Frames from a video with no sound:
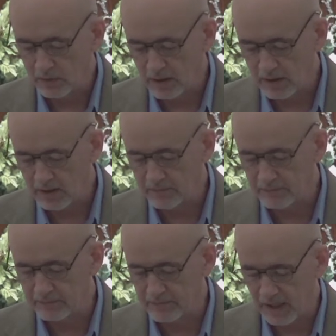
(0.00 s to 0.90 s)
love
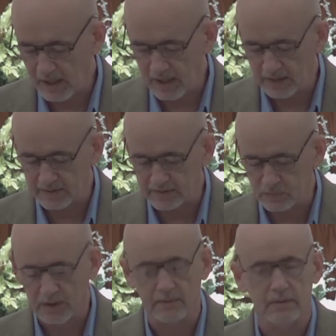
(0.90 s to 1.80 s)
of God is
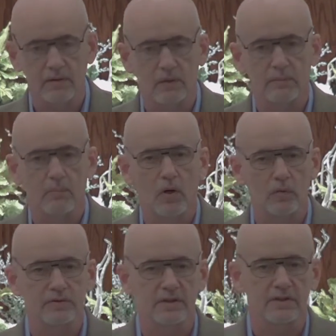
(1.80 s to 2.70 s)
what
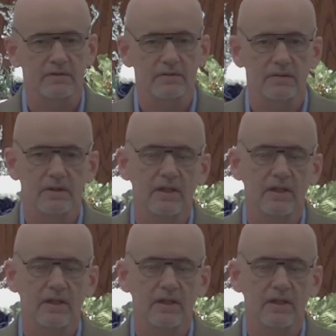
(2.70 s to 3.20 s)
molds us